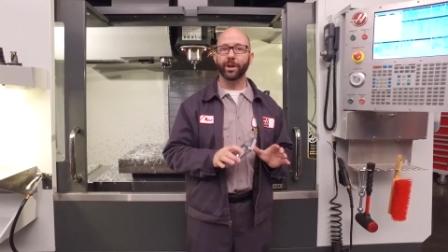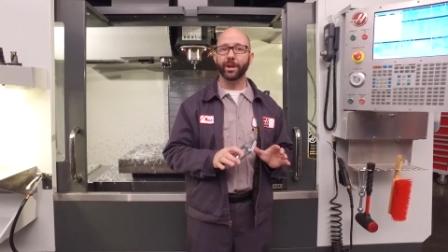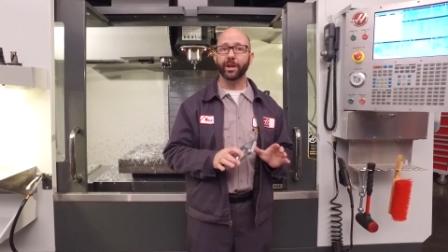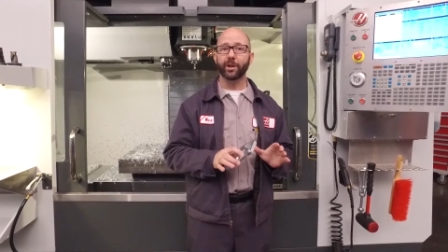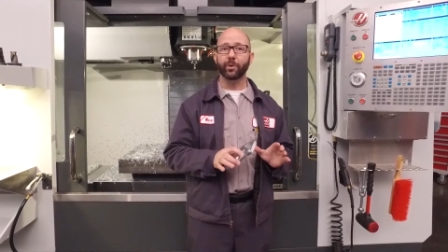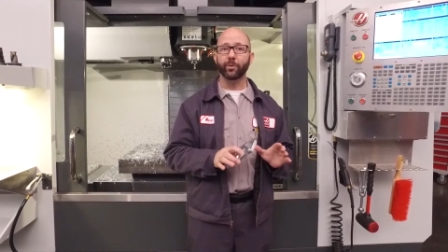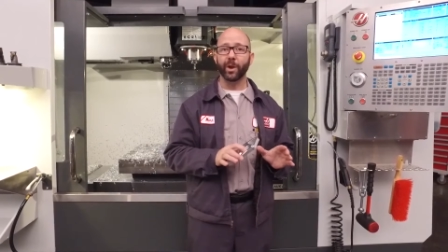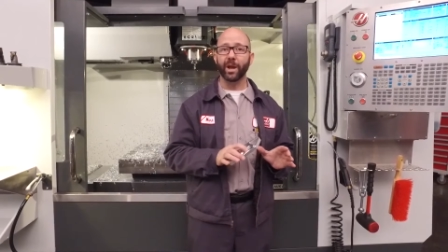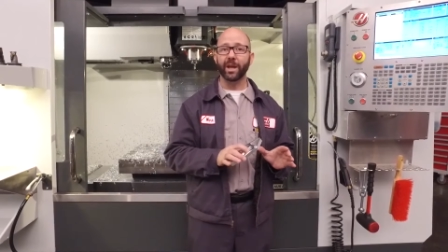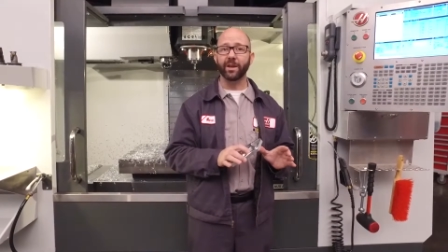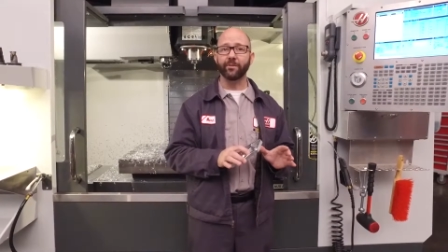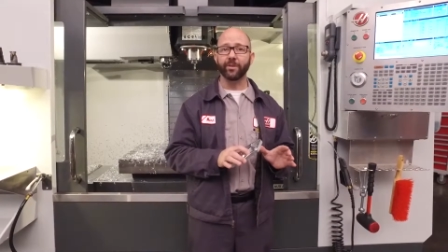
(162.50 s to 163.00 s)

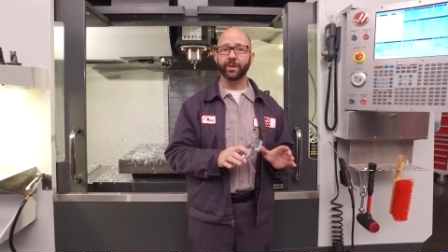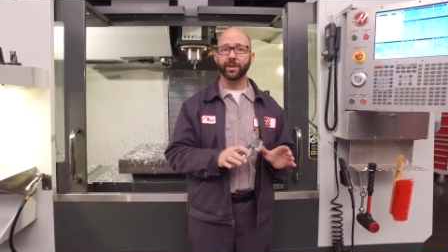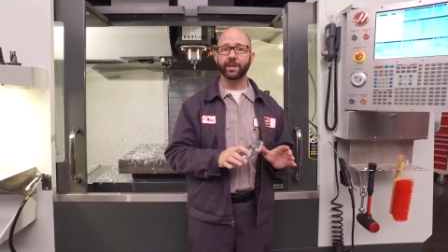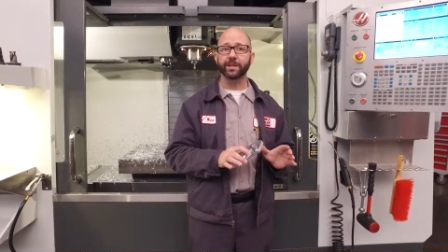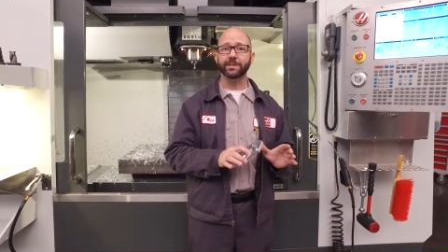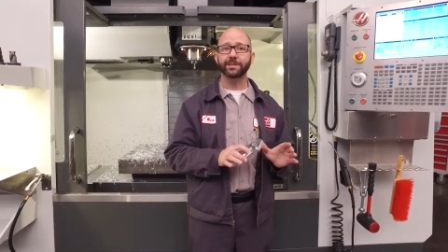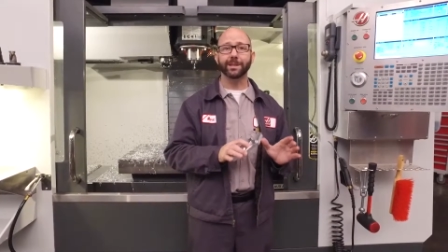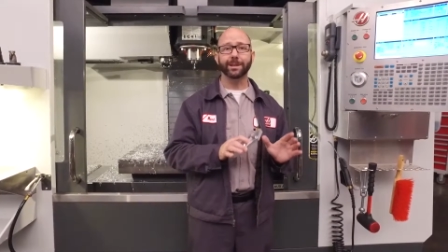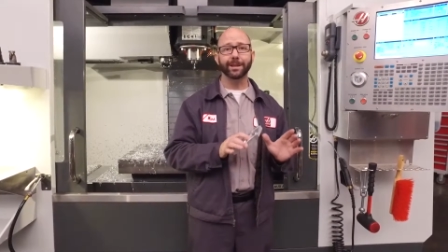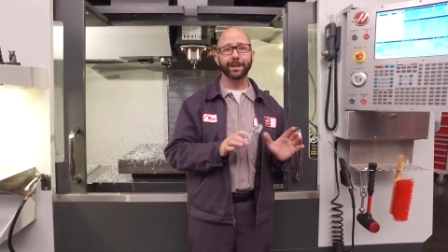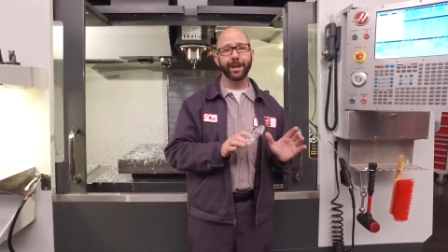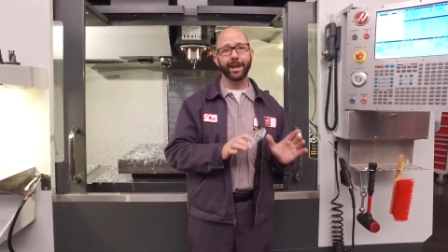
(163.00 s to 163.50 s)
engraving
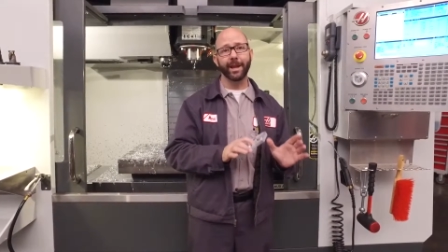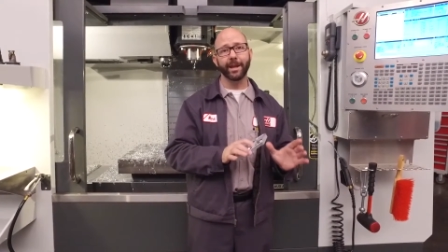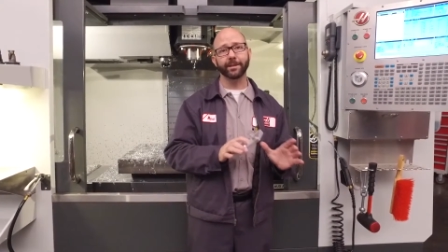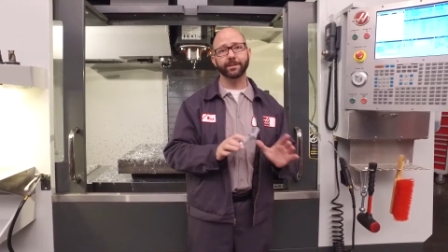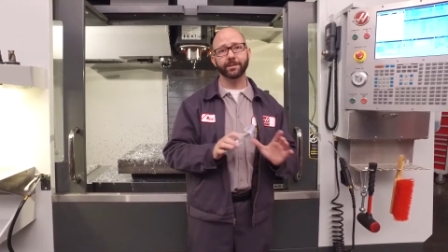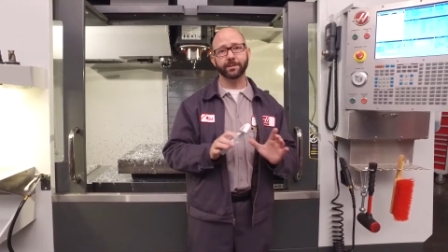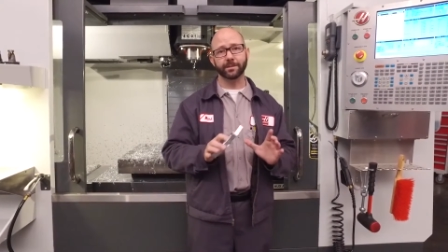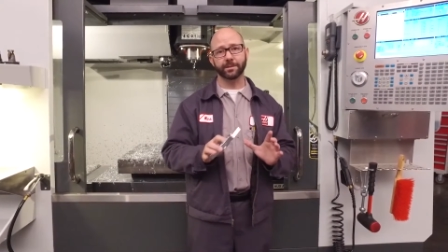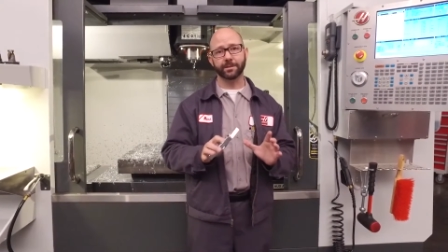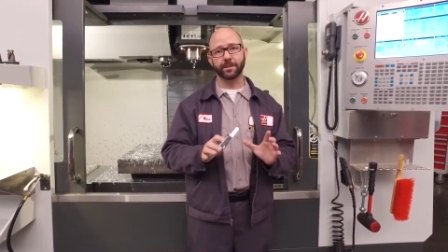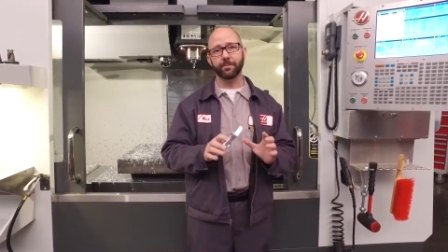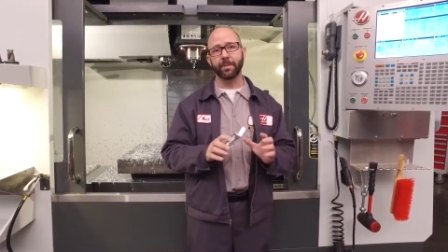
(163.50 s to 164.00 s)
is linked
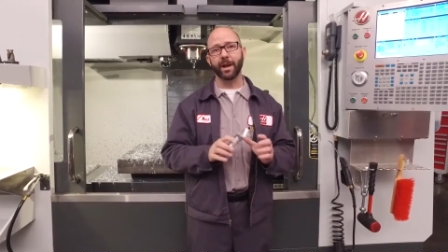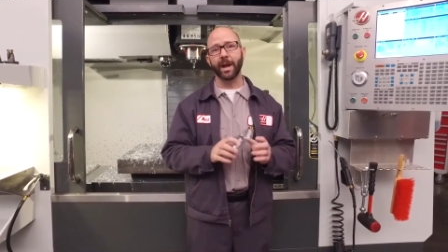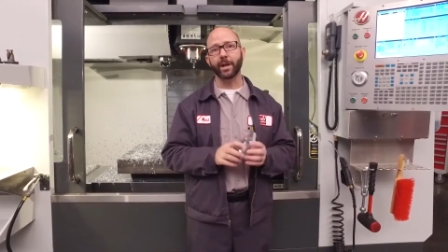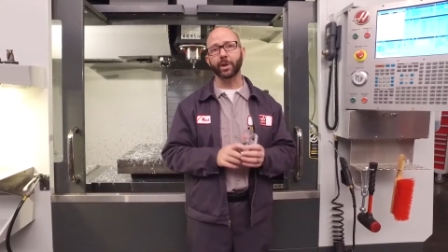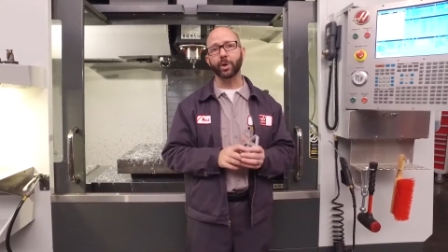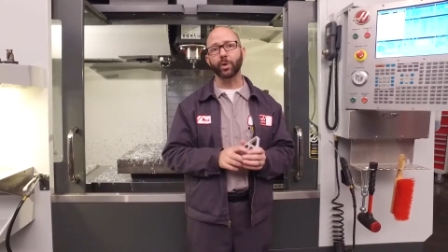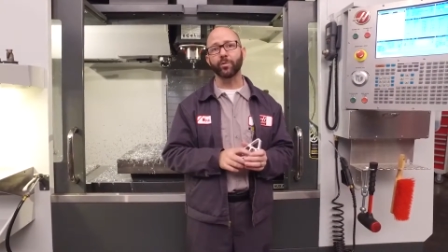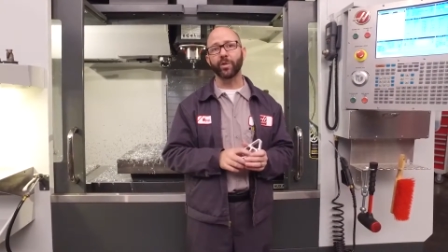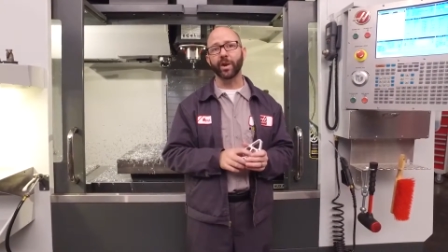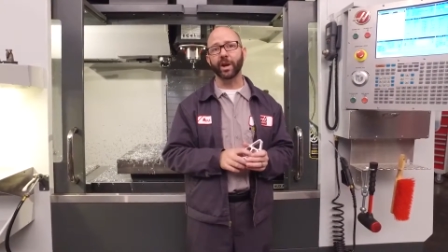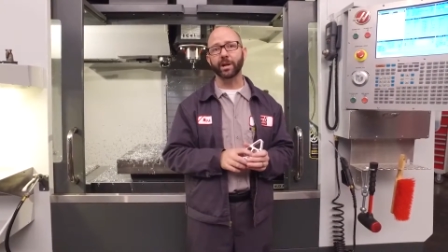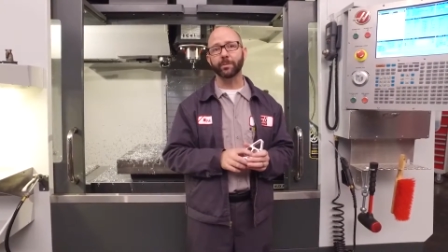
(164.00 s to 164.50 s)
to
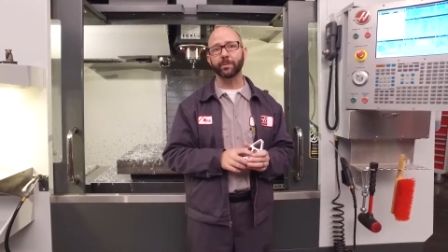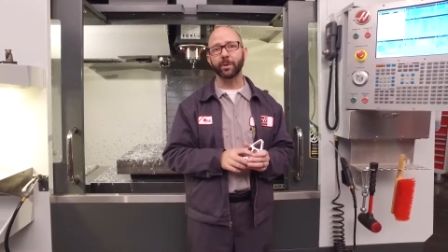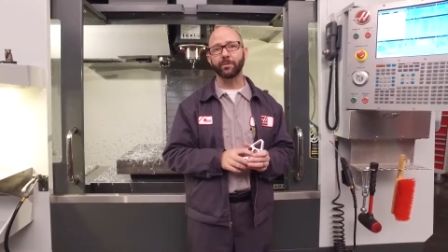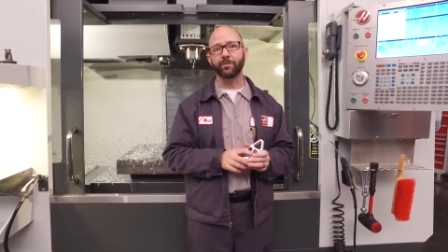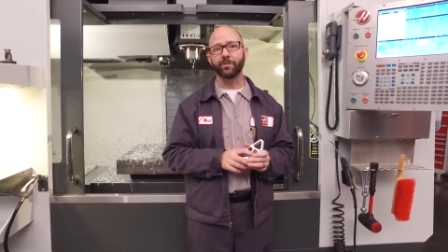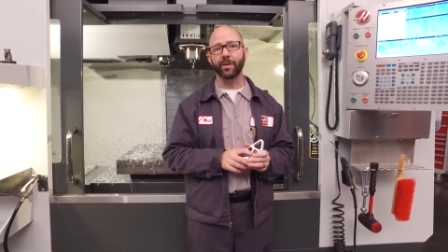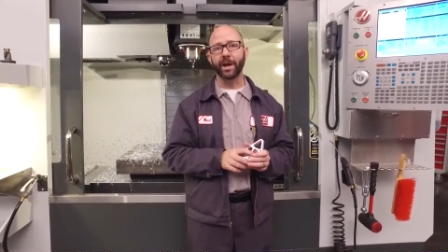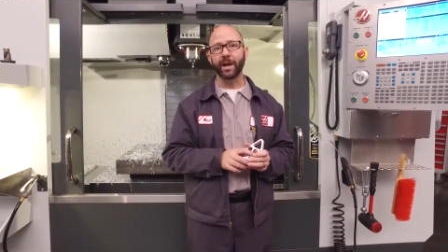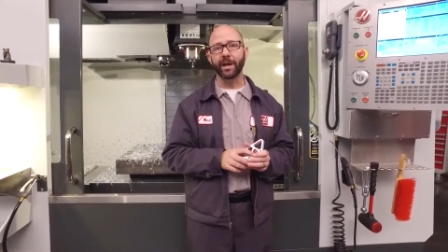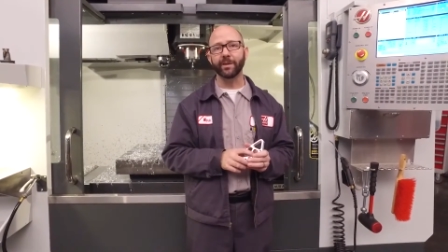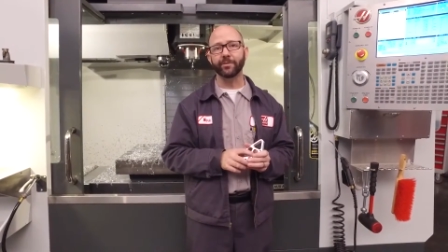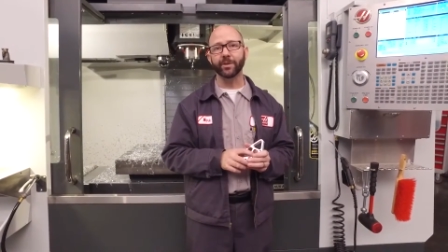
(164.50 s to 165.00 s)
macro variable
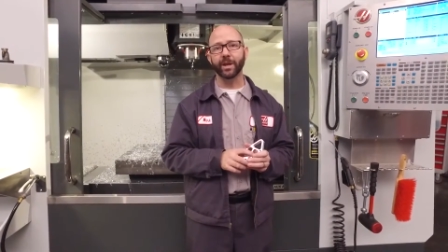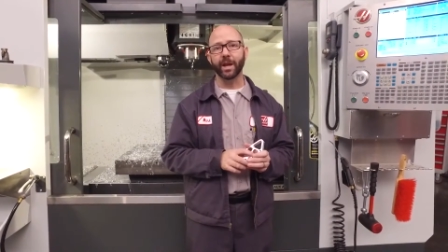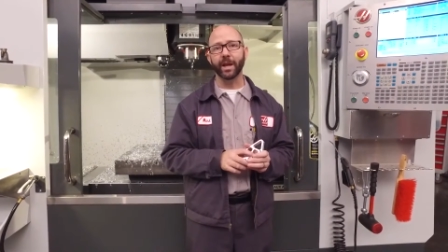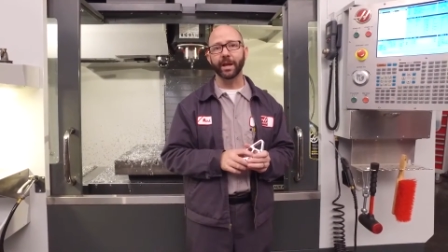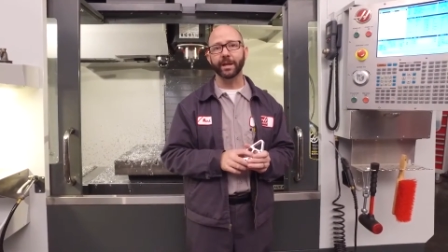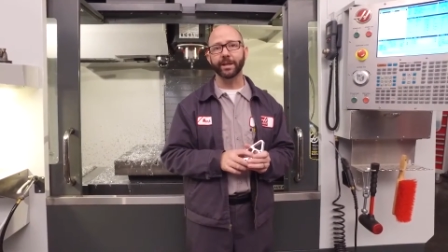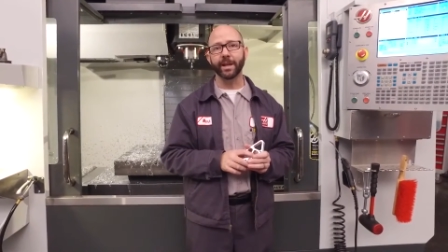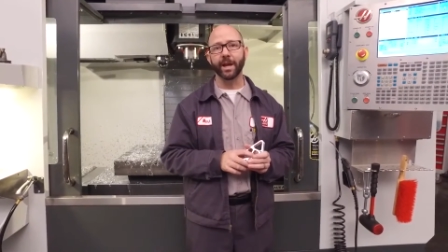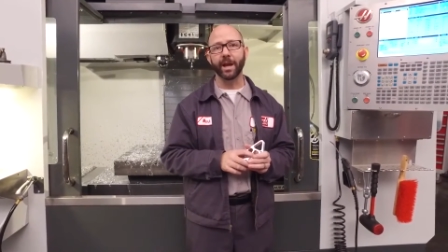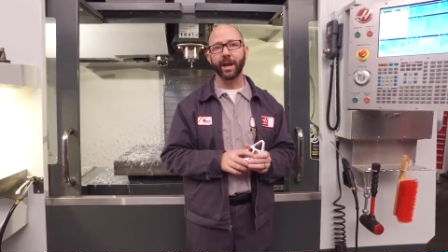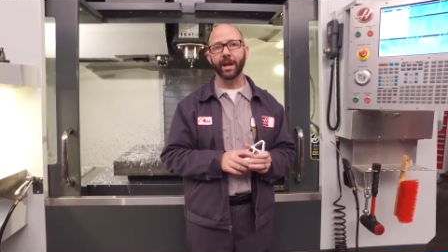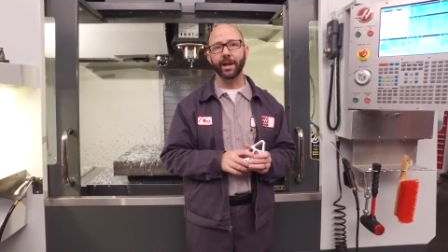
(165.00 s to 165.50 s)

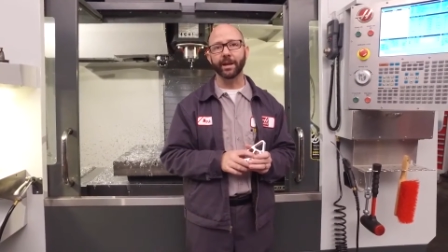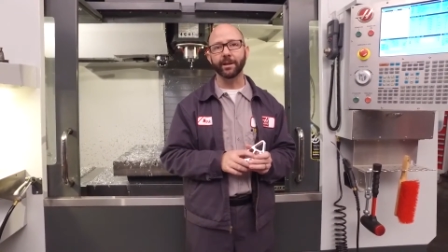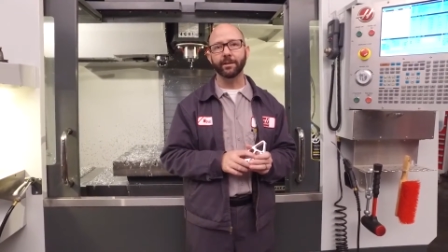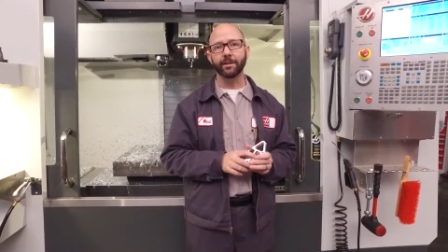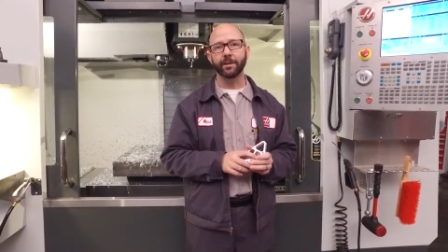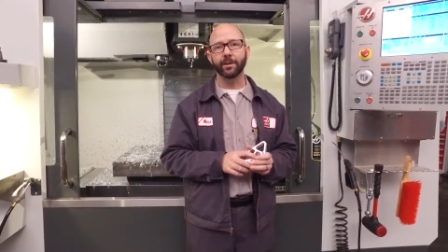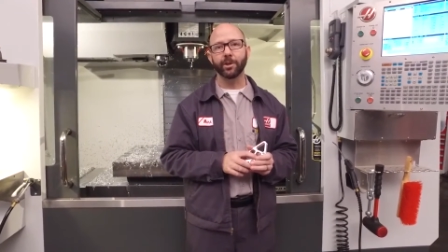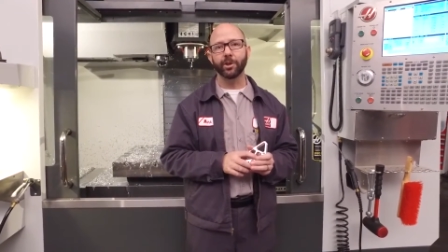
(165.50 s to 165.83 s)
599,